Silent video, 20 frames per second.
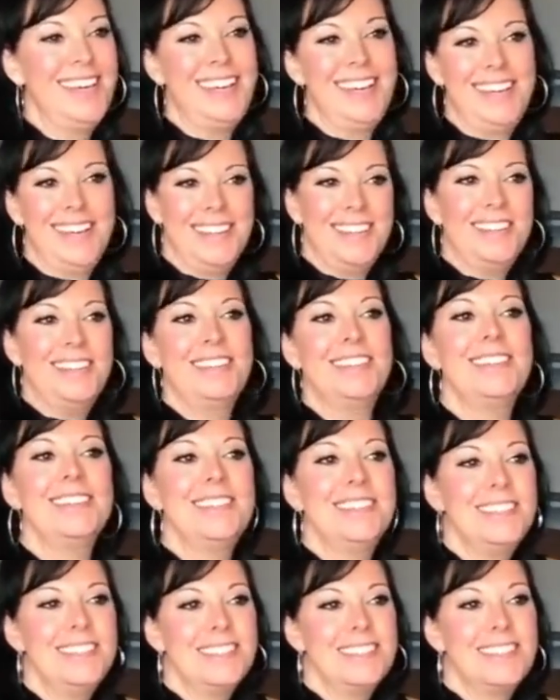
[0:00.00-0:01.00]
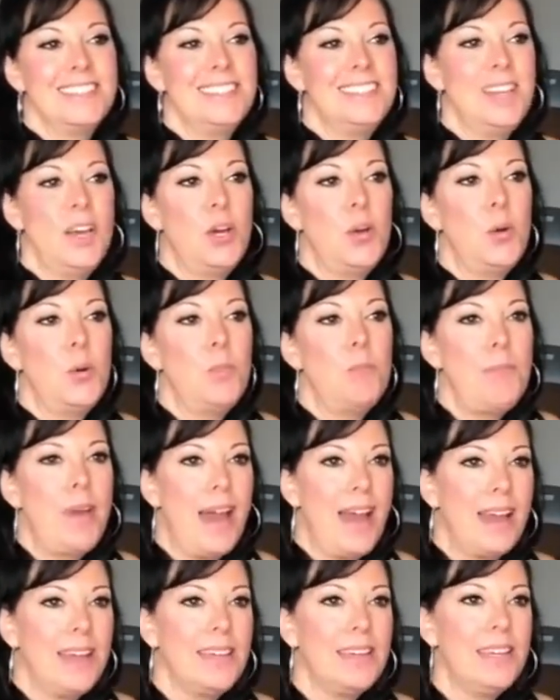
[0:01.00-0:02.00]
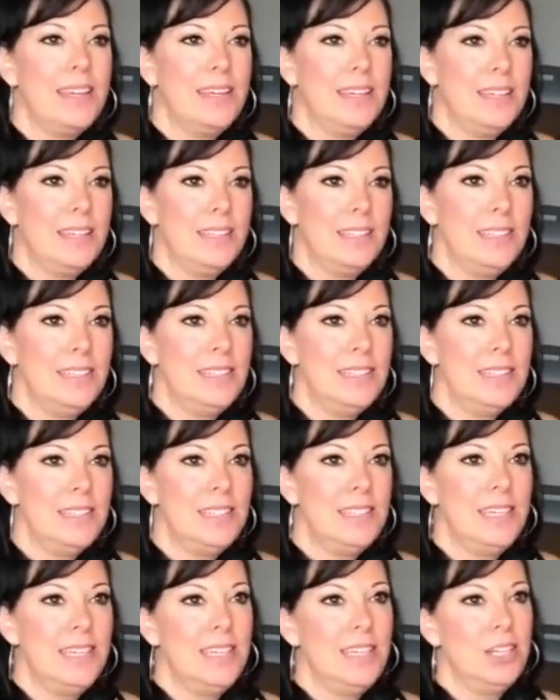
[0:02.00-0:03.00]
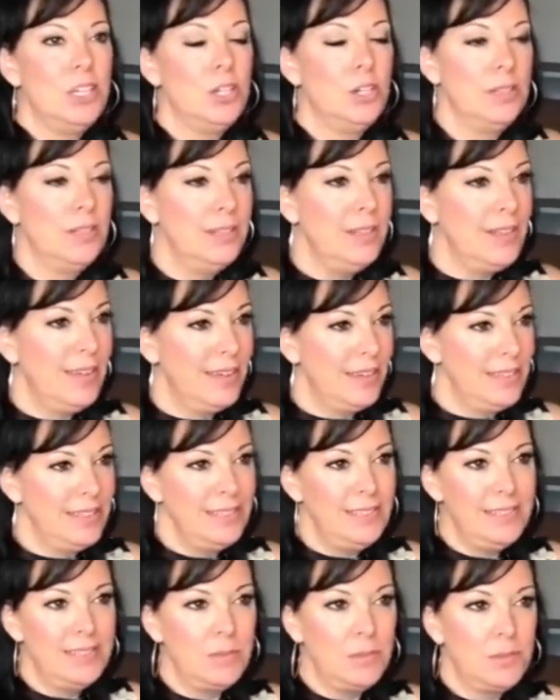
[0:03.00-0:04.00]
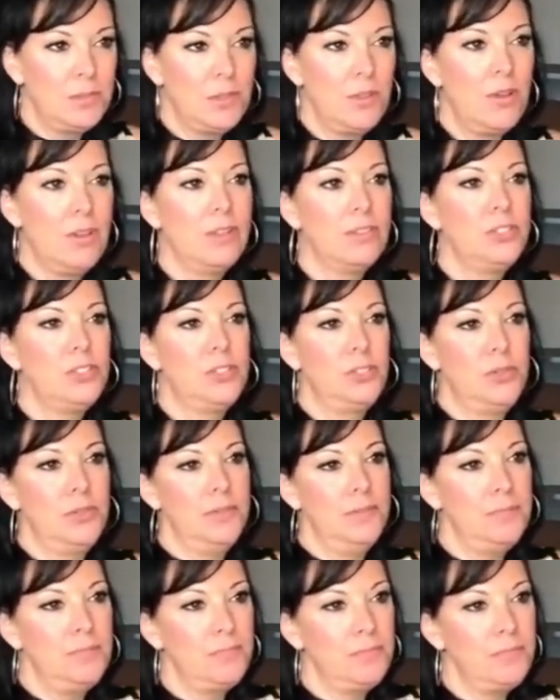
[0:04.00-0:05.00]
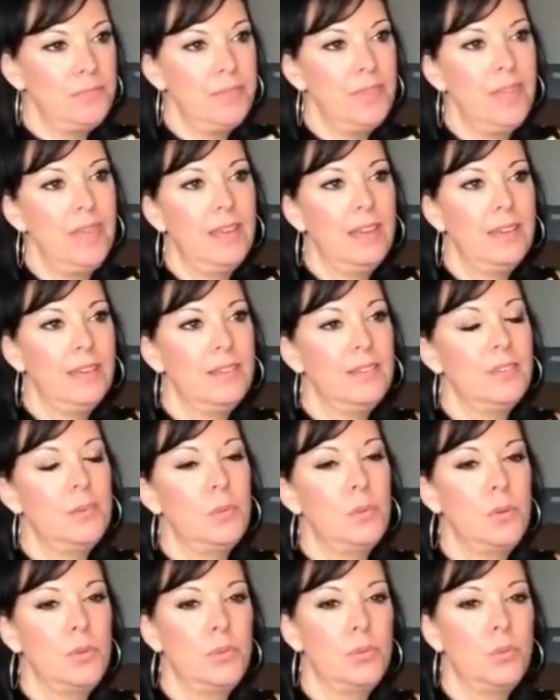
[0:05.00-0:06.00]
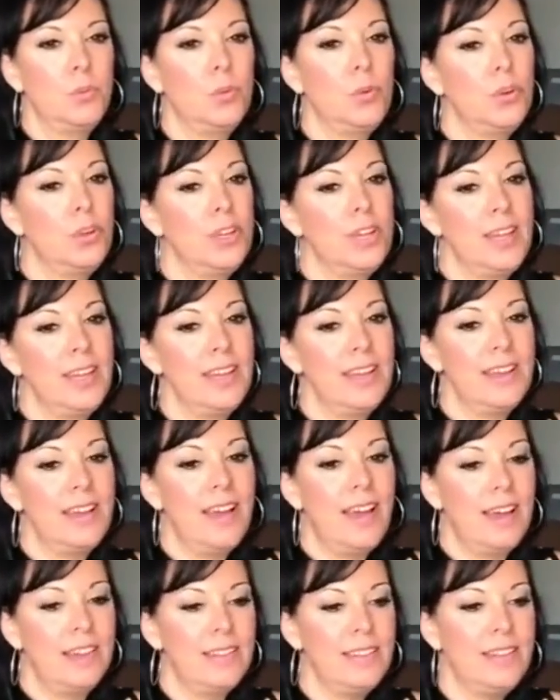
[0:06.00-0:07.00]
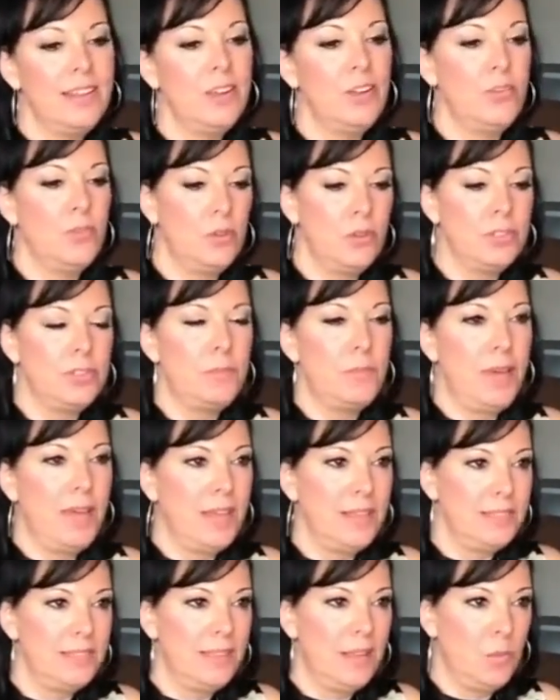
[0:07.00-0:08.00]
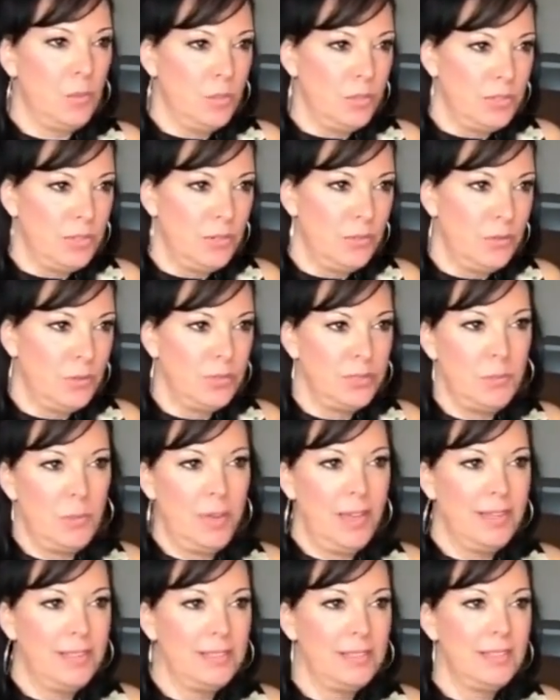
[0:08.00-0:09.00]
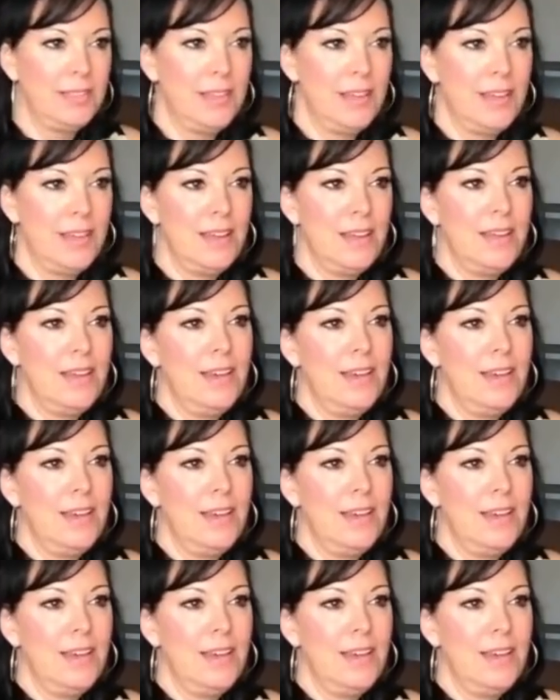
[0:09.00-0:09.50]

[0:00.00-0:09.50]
Okay. So back in the early 90s, I was a college student and was working at the Air Force Base, Edwards Air Force Base.